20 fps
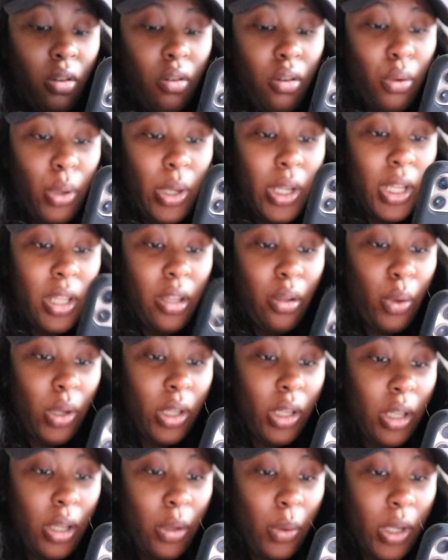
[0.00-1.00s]

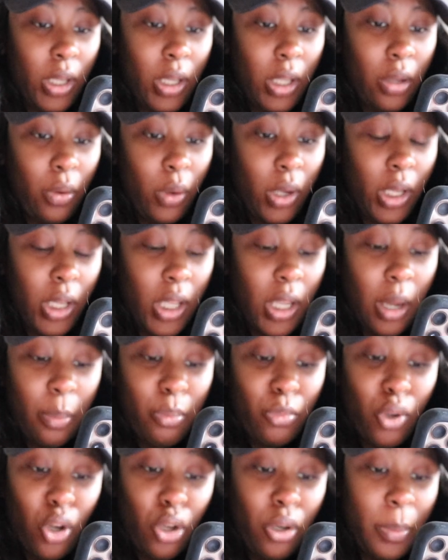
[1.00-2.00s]
Quickly.
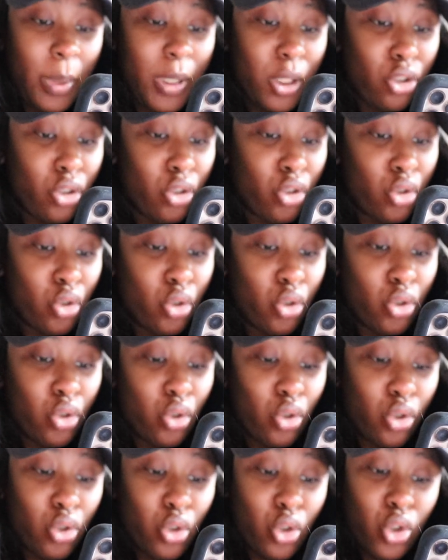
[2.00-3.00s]
I'm gonna be
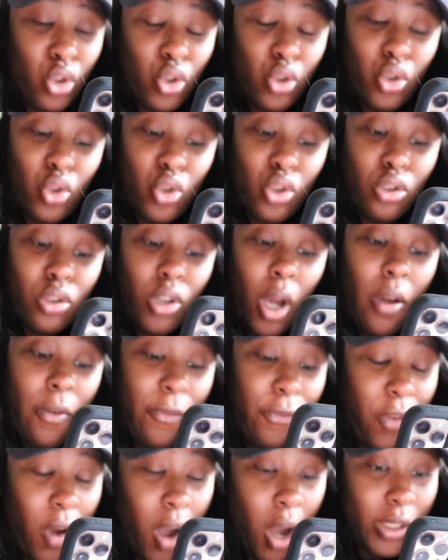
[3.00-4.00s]
so
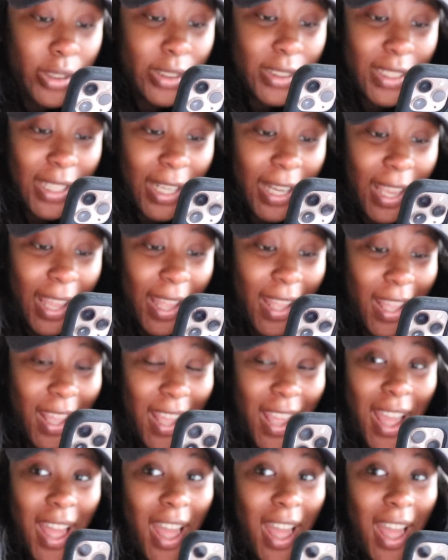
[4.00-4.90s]
fast today.